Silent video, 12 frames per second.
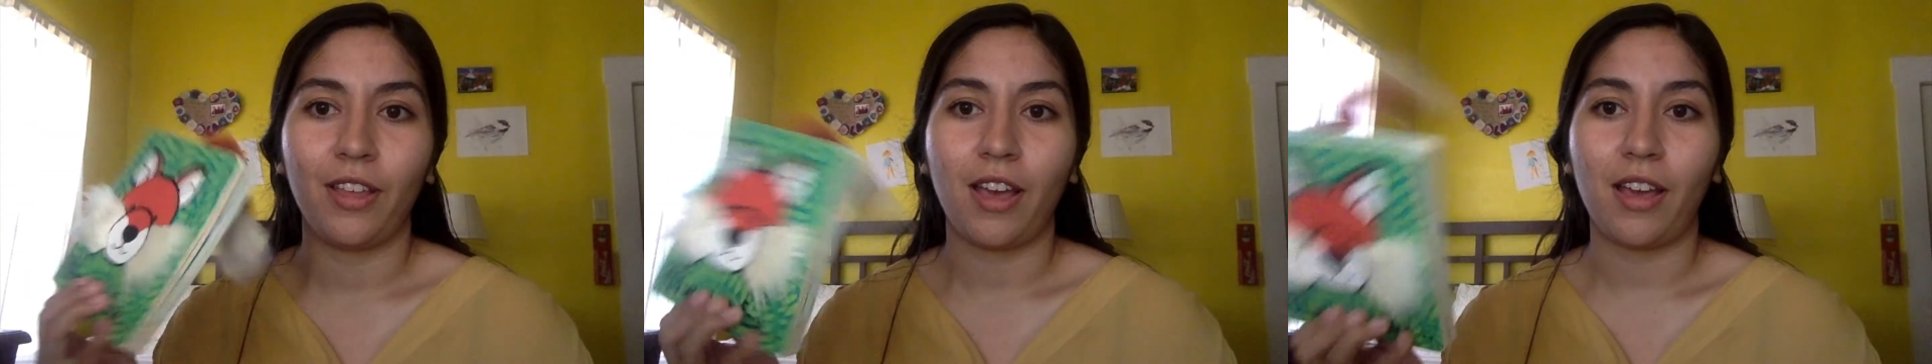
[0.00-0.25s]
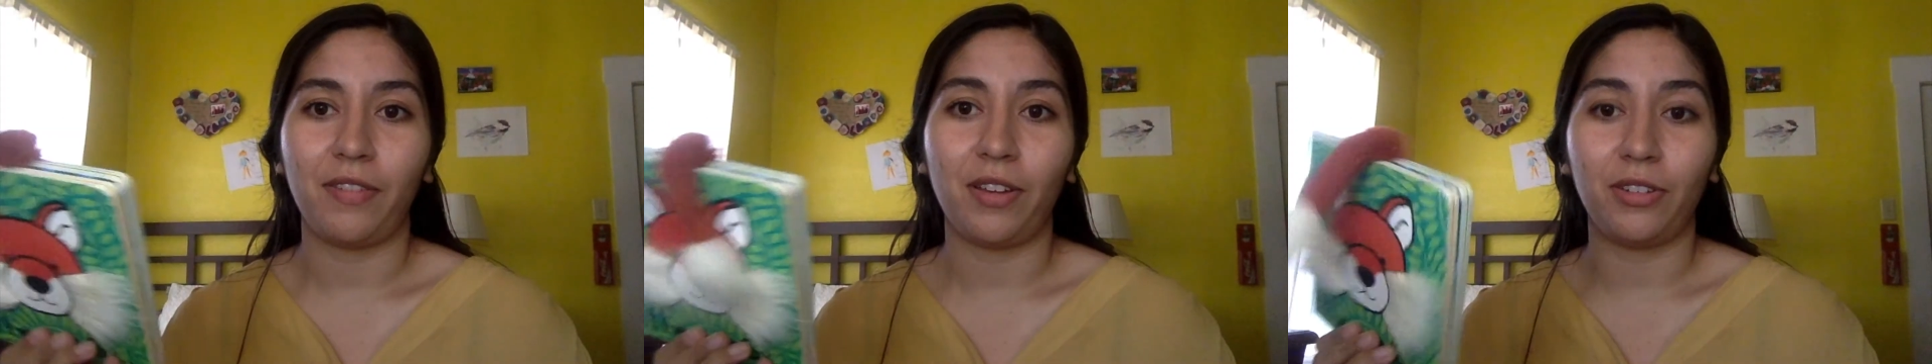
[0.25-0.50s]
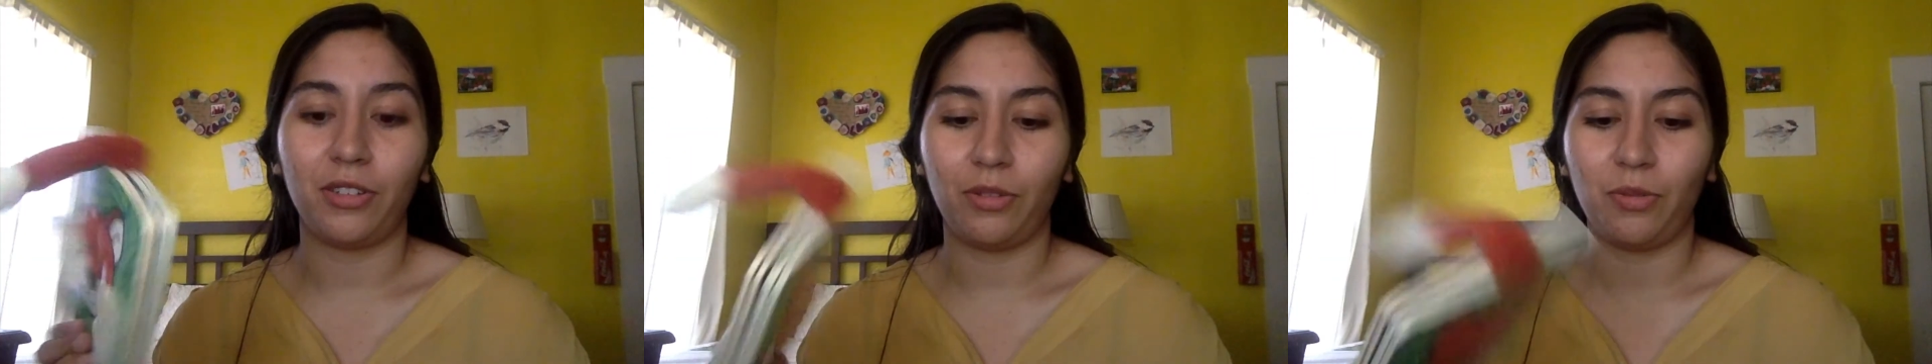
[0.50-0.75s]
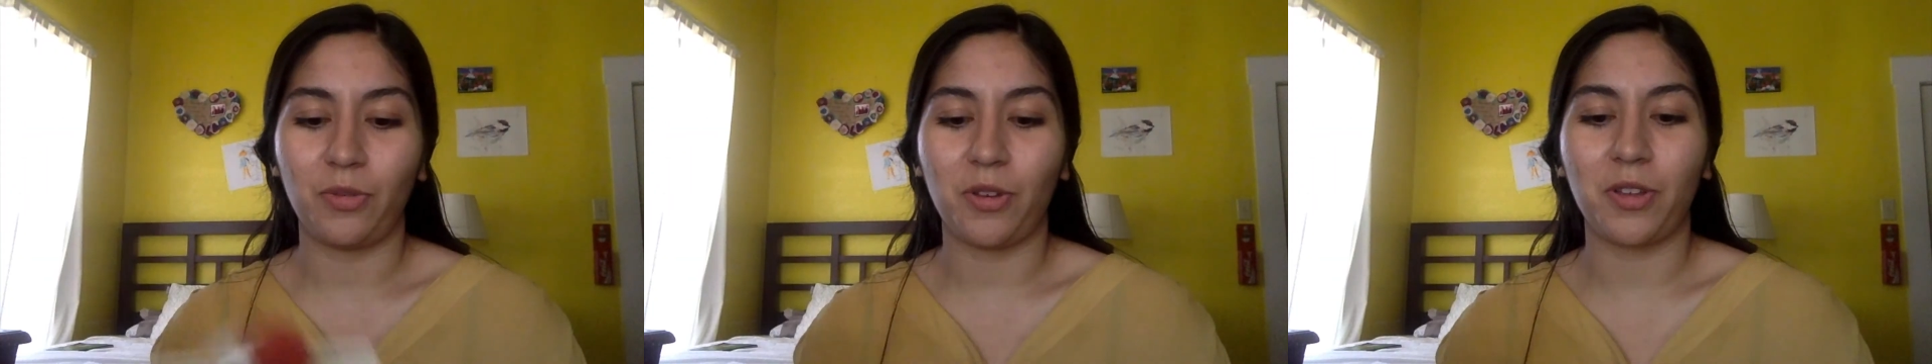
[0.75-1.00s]
I found
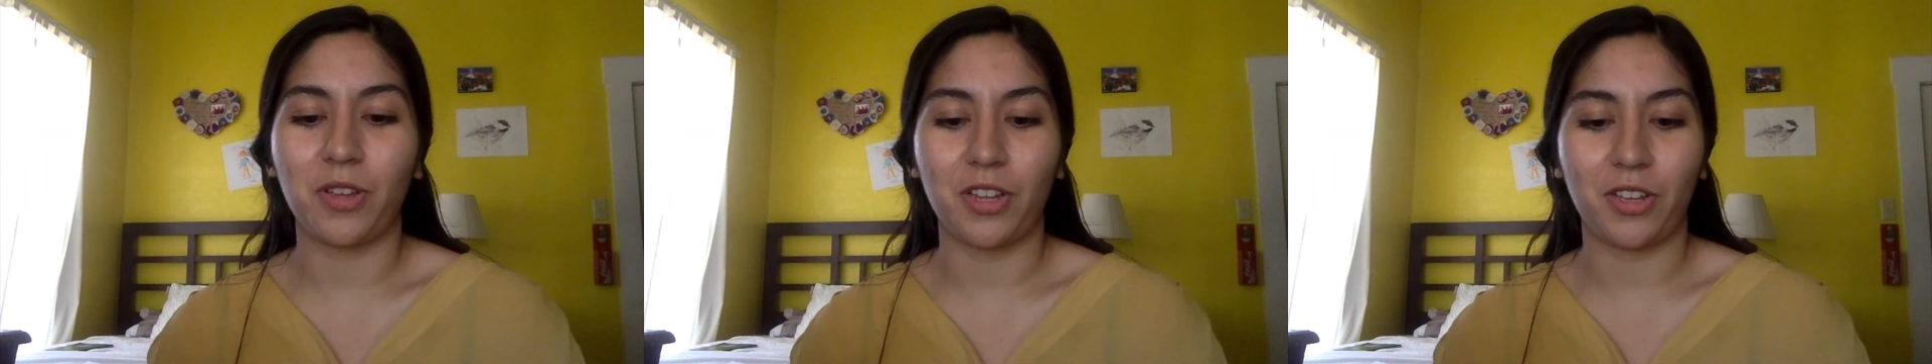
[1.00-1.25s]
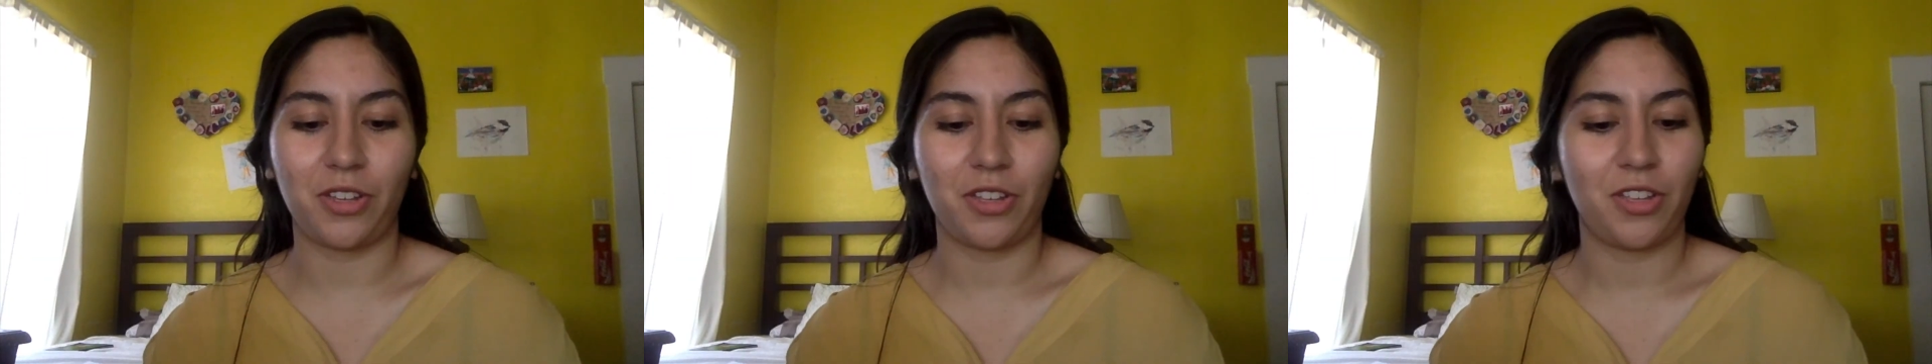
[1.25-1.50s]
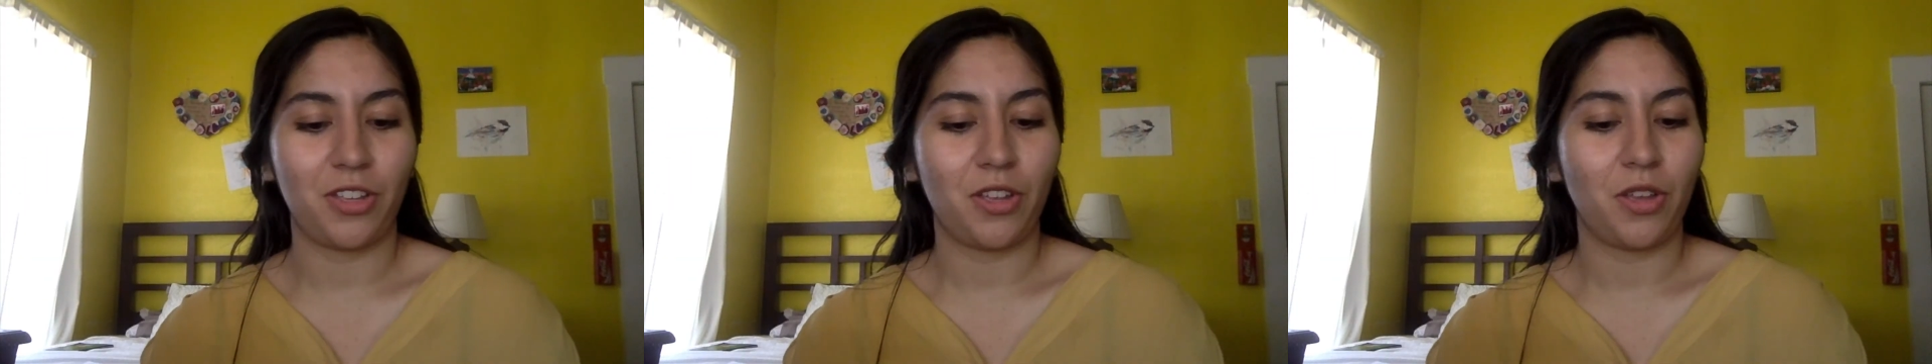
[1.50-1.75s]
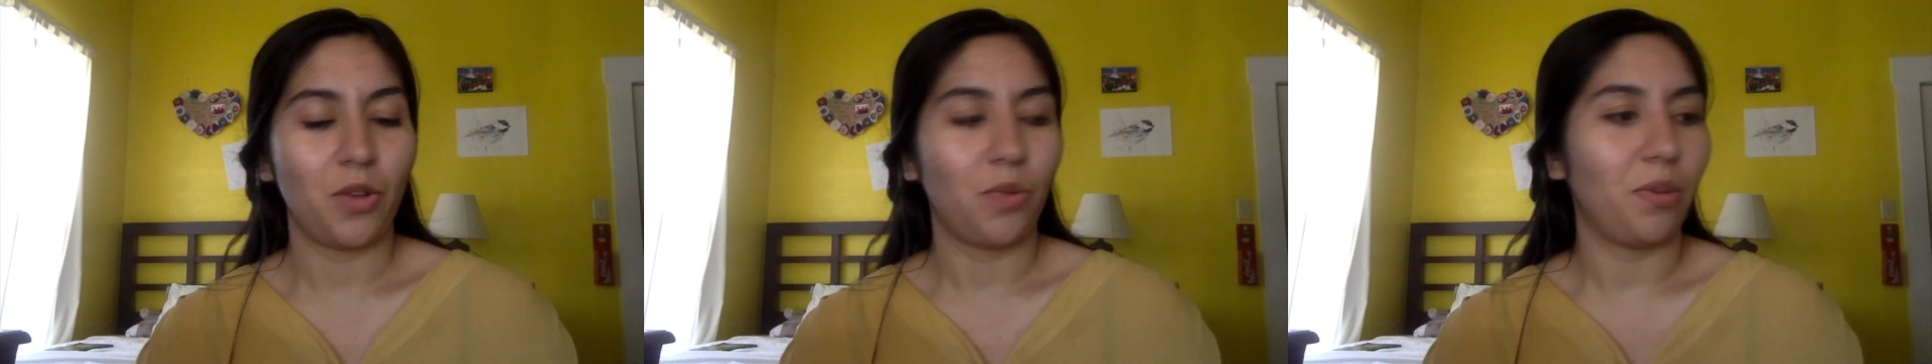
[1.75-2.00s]

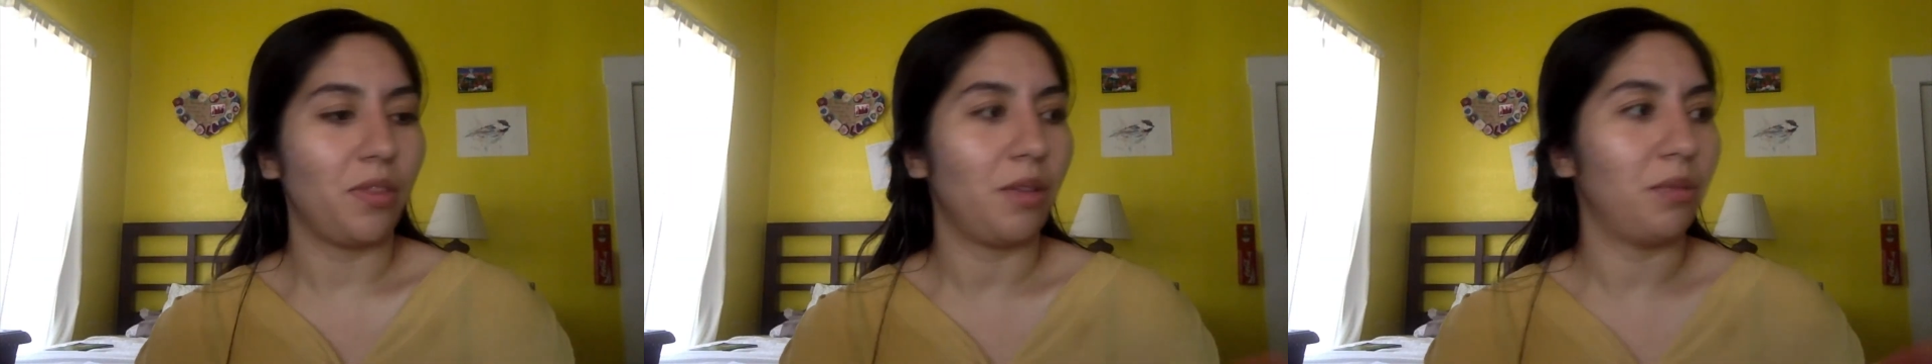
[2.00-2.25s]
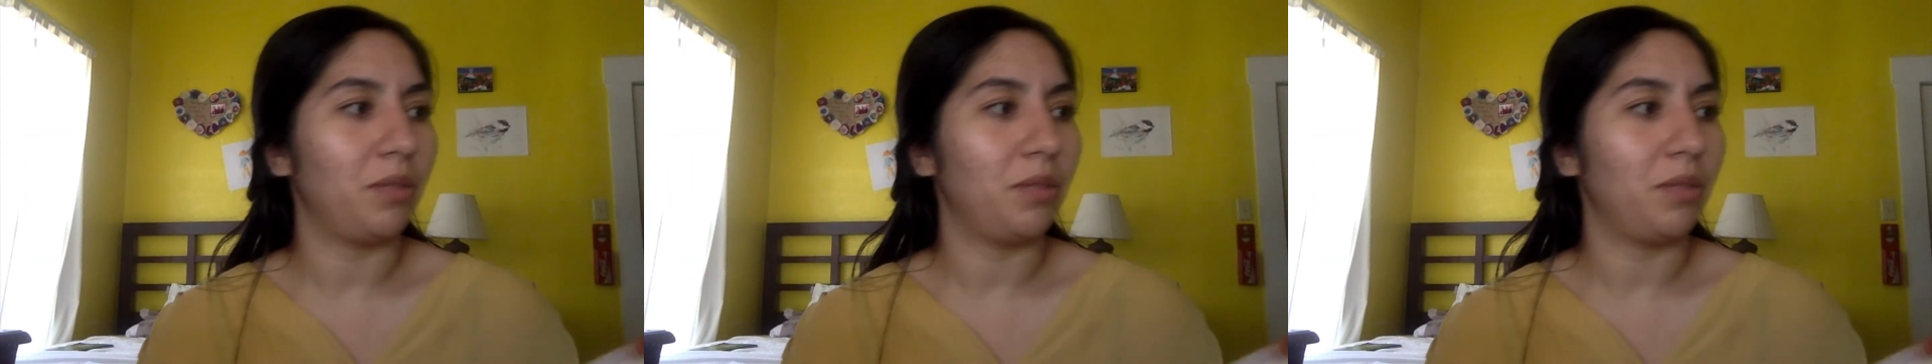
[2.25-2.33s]
one that